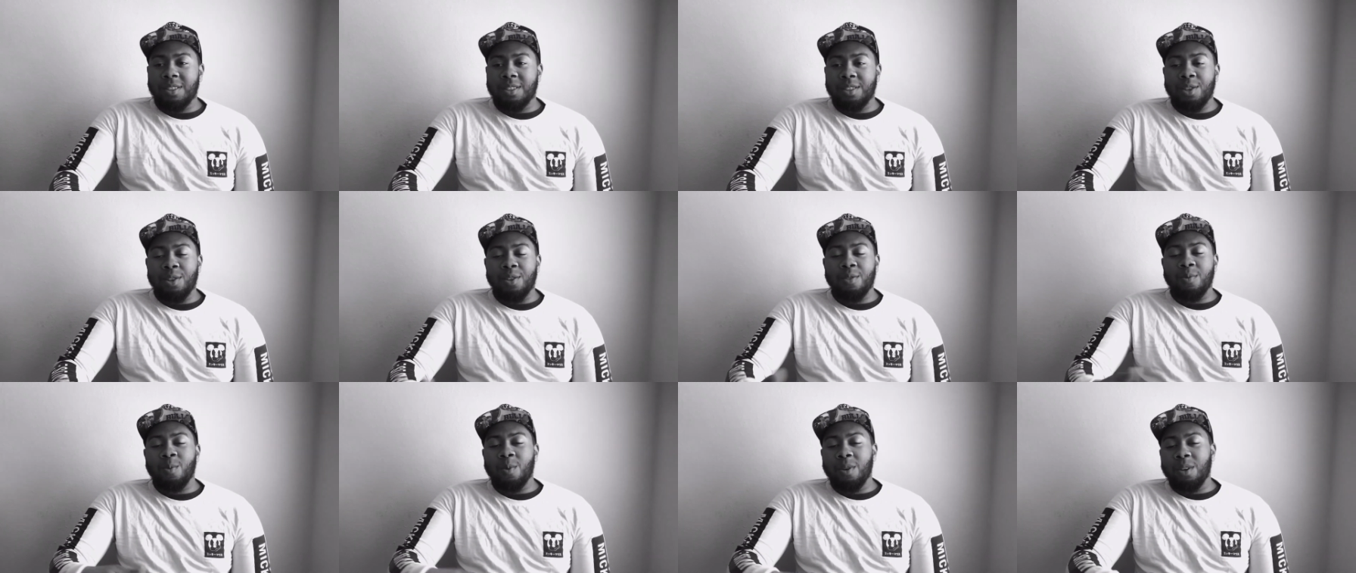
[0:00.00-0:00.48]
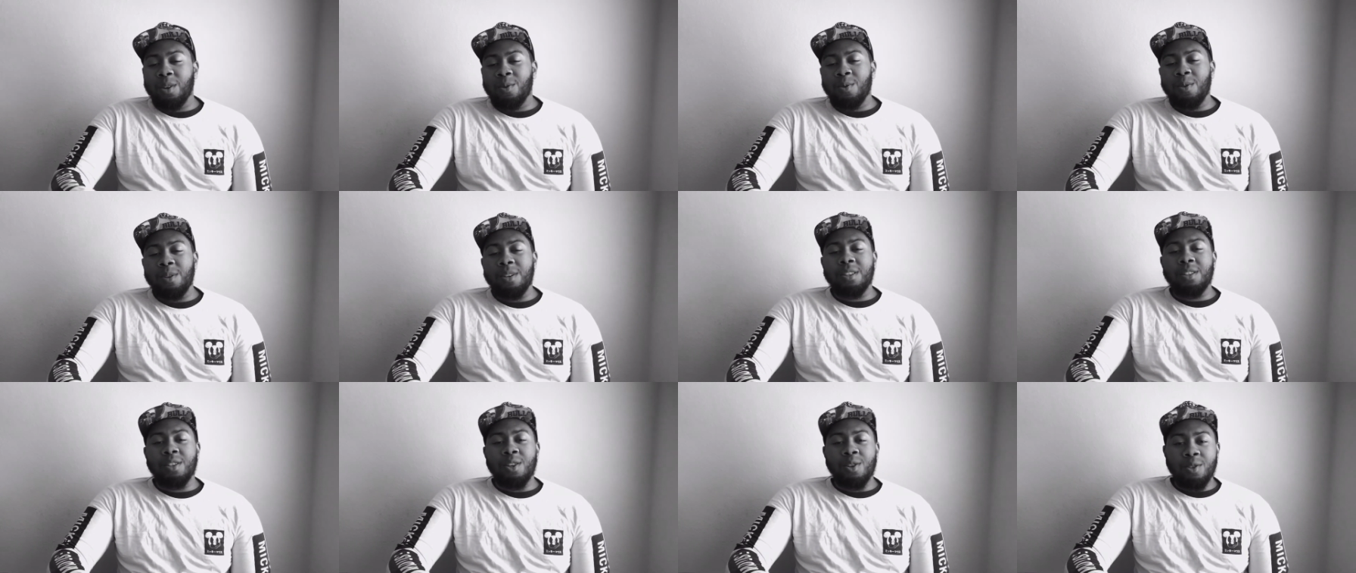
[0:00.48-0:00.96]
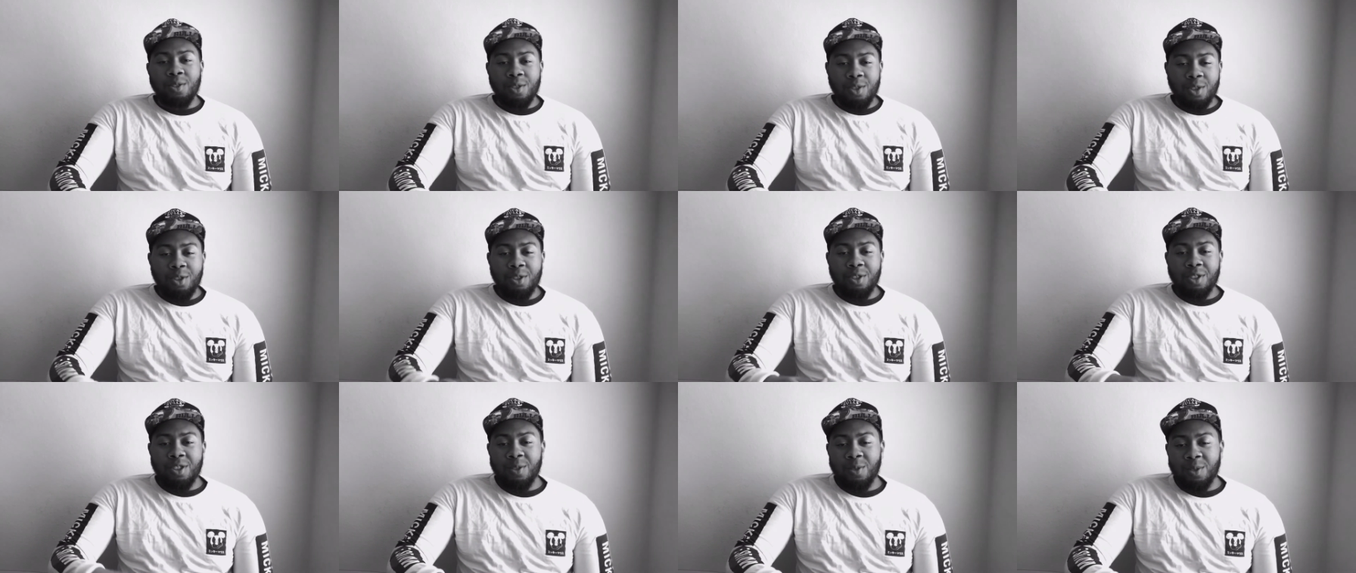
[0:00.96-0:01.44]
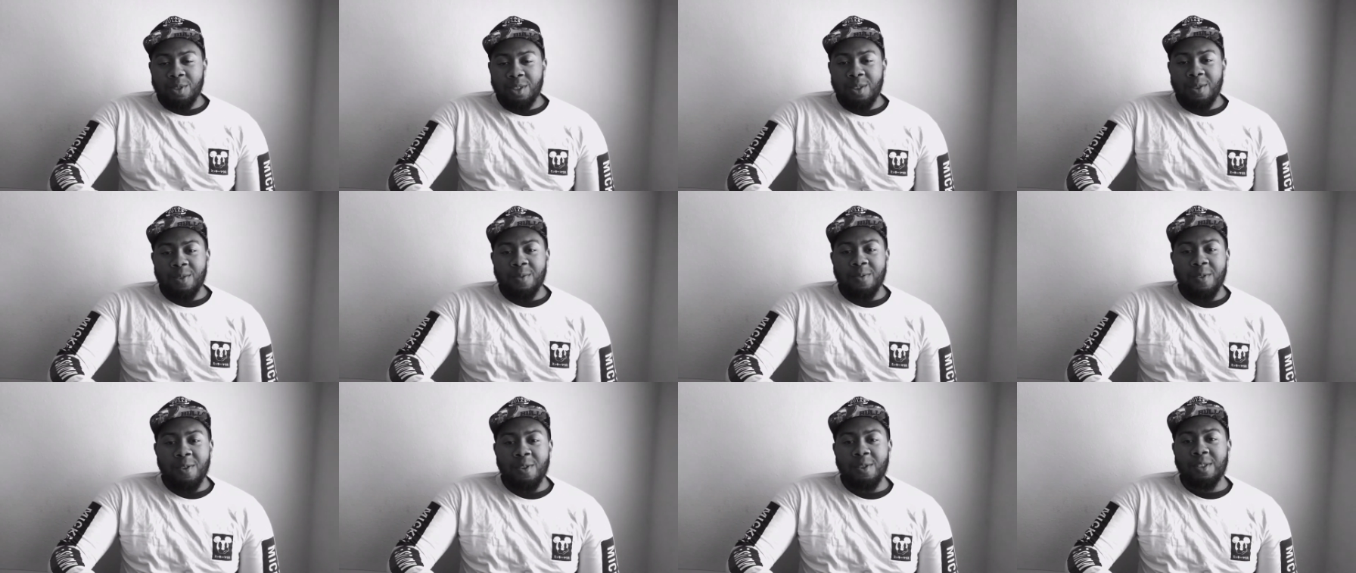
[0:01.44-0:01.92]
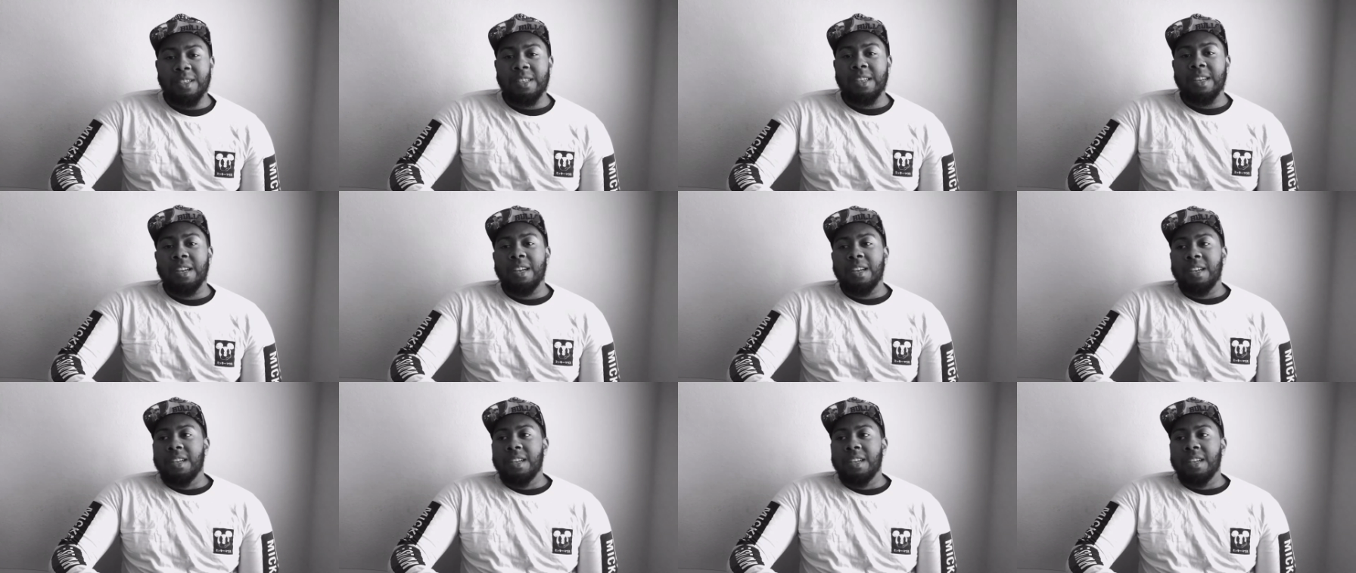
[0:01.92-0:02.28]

Surf won the coin toss. Surf chose to go first.